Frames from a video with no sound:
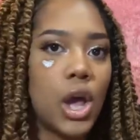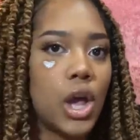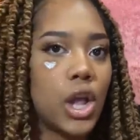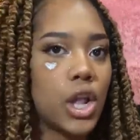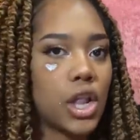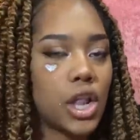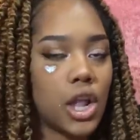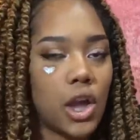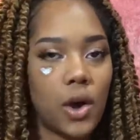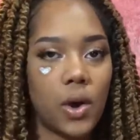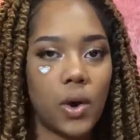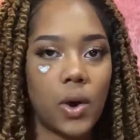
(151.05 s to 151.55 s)

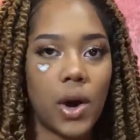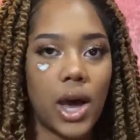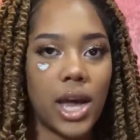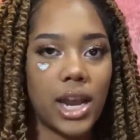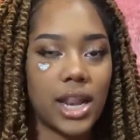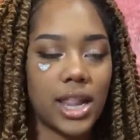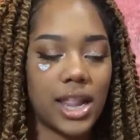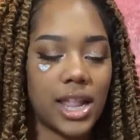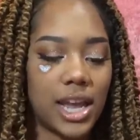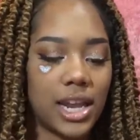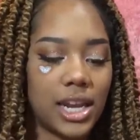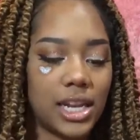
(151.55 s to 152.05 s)
So I
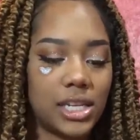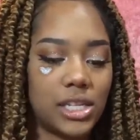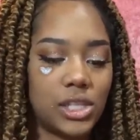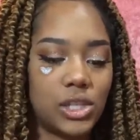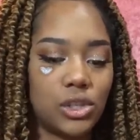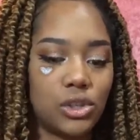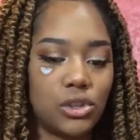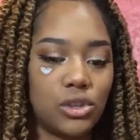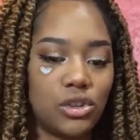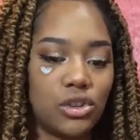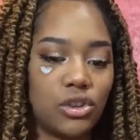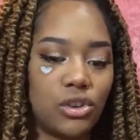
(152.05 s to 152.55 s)
decided
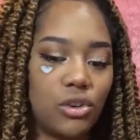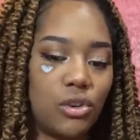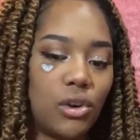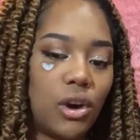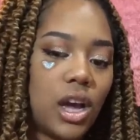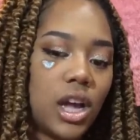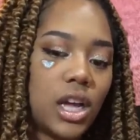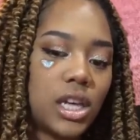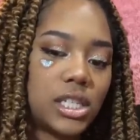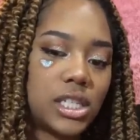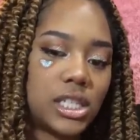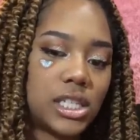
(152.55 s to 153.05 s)
to
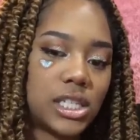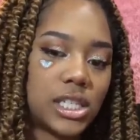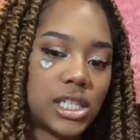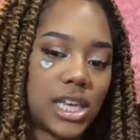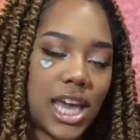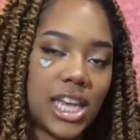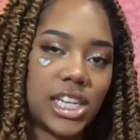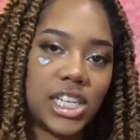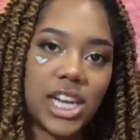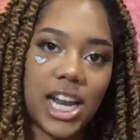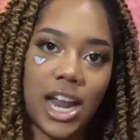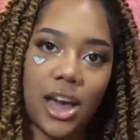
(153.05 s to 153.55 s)

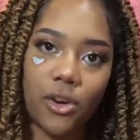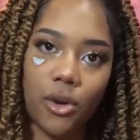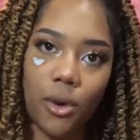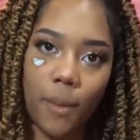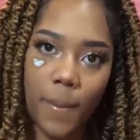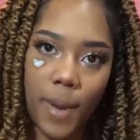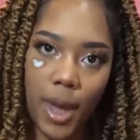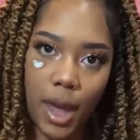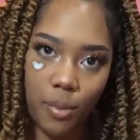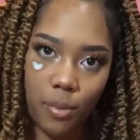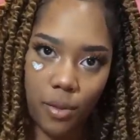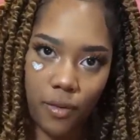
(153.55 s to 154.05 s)
sketch it out on
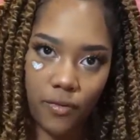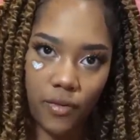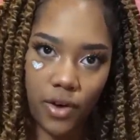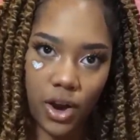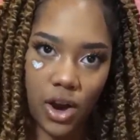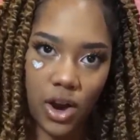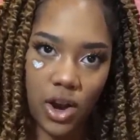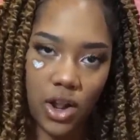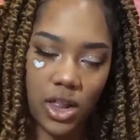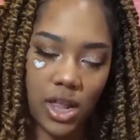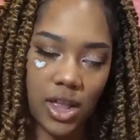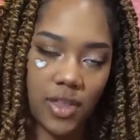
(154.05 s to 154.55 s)
paper
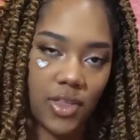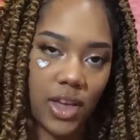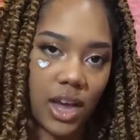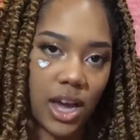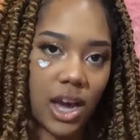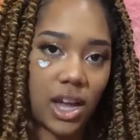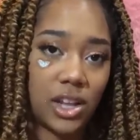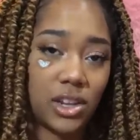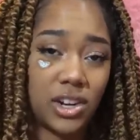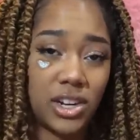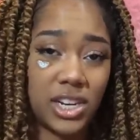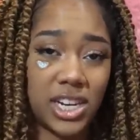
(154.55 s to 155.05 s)
first and then
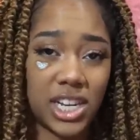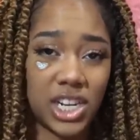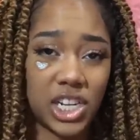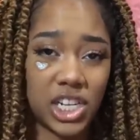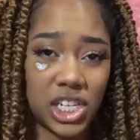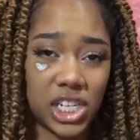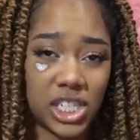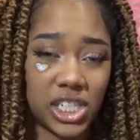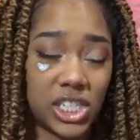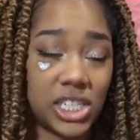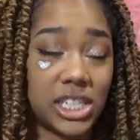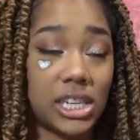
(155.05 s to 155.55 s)
color
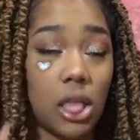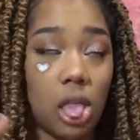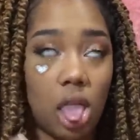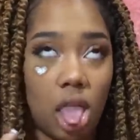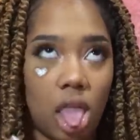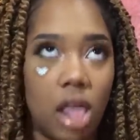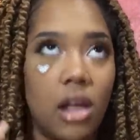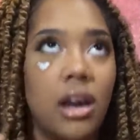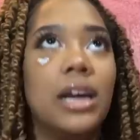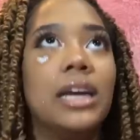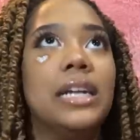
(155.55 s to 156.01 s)
digi mm,